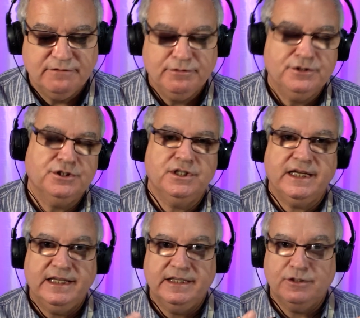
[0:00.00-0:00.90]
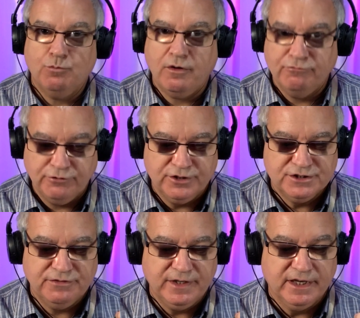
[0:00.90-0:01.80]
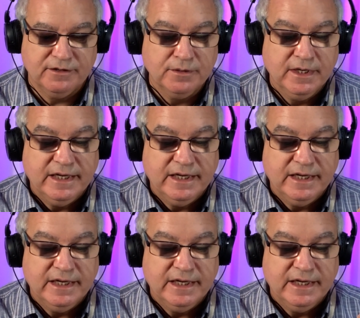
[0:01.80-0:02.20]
If we're just taking this one verse for now,